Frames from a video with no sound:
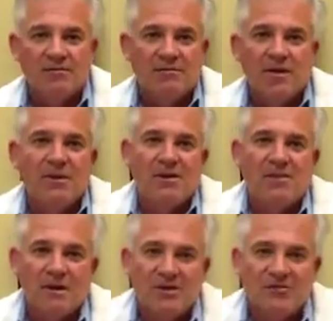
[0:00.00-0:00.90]
I mean,
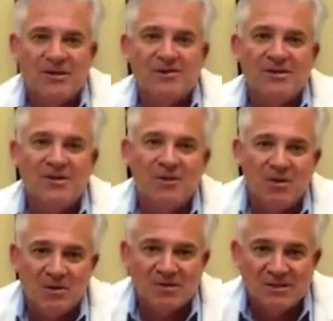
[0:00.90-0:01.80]
come on, let's face it, nobody
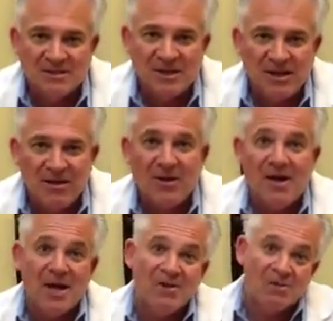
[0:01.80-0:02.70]
wants to see hearing
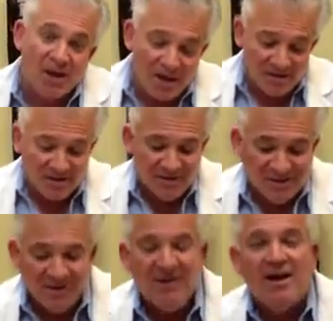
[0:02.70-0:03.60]
aids, but
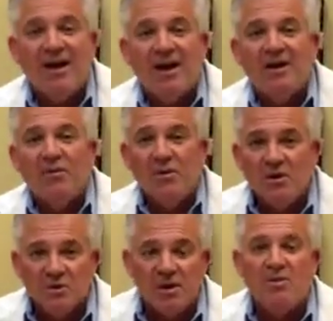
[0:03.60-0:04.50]
when
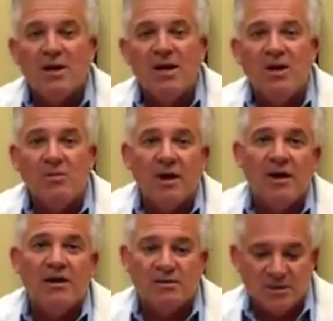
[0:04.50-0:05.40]
you really want to hear
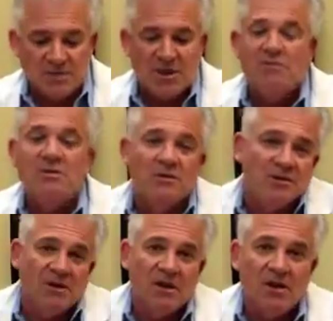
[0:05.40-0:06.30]
better, sometimes
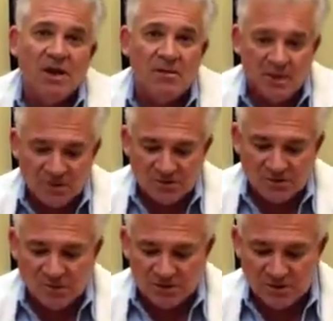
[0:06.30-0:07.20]
you got to make those
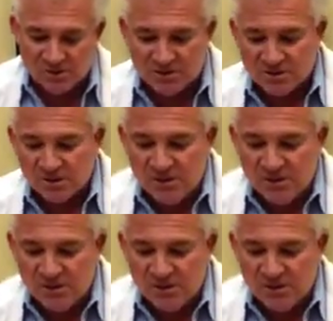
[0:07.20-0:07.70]
decisions.